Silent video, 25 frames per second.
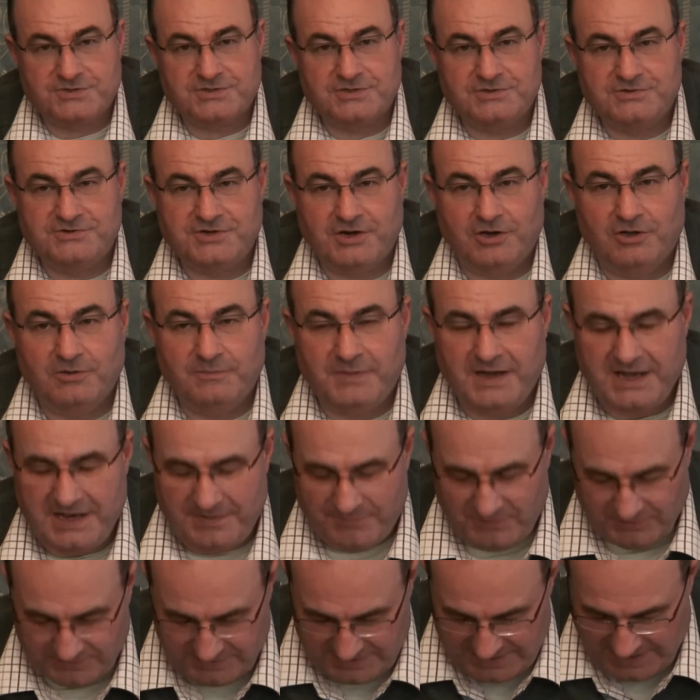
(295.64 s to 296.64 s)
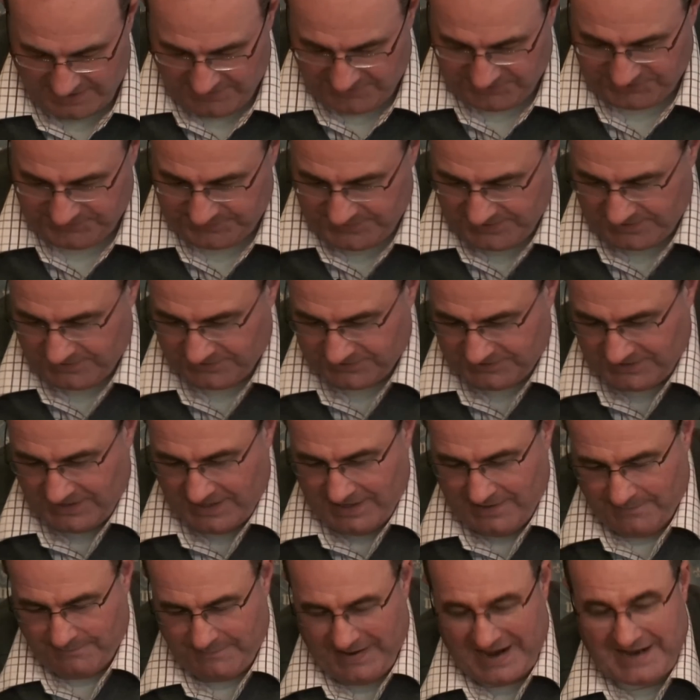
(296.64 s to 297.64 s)
was controlled by Admiral Canaris because
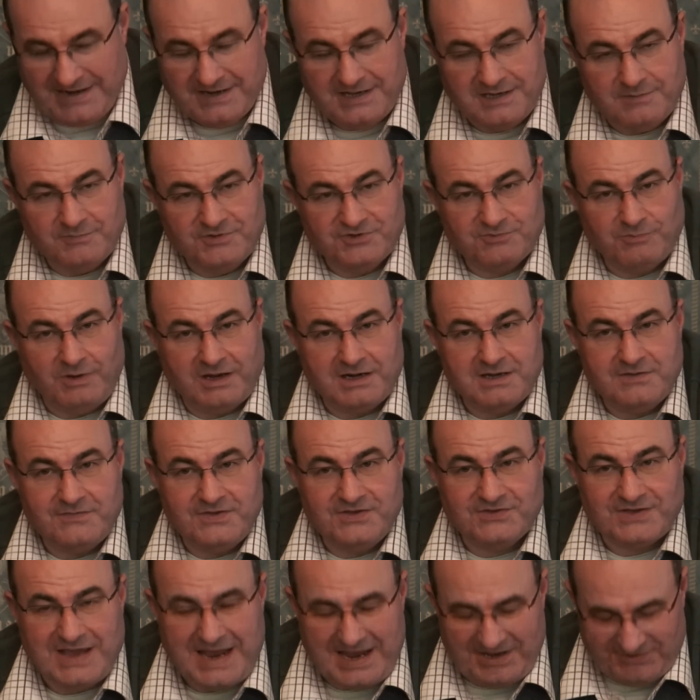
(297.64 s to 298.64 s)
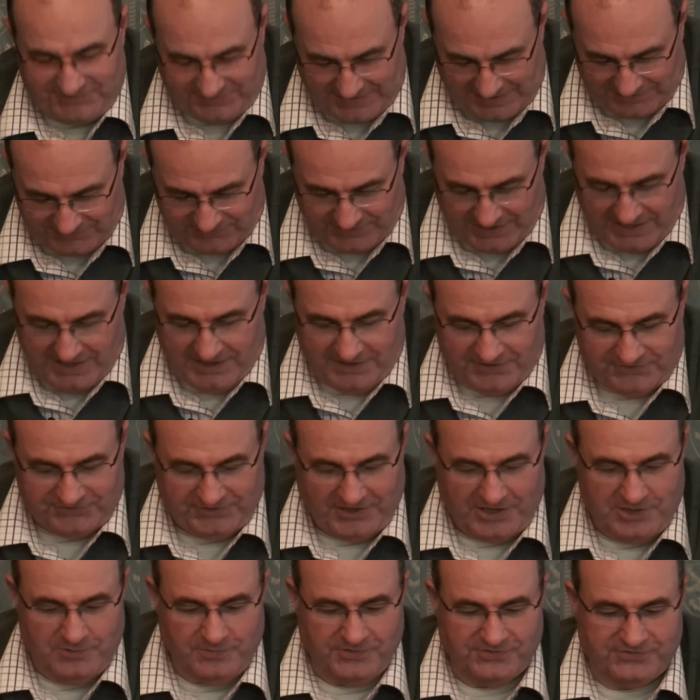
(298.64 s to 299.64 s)
Banner was one of his assets.
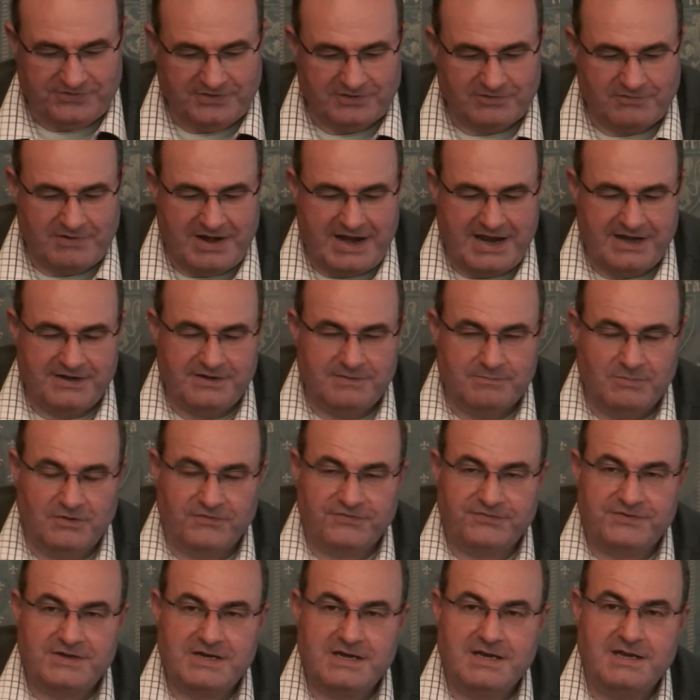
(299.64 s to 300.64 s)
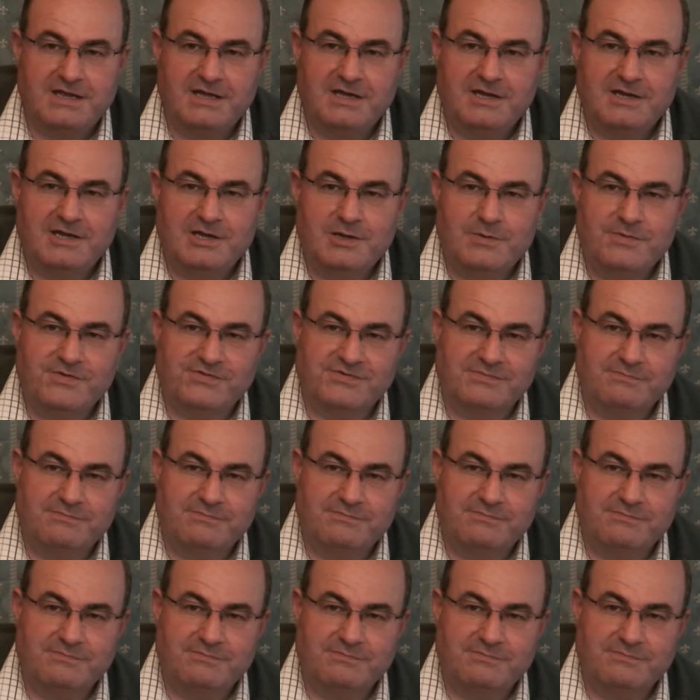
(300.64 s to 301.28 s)
So was the Grand Mufti, who was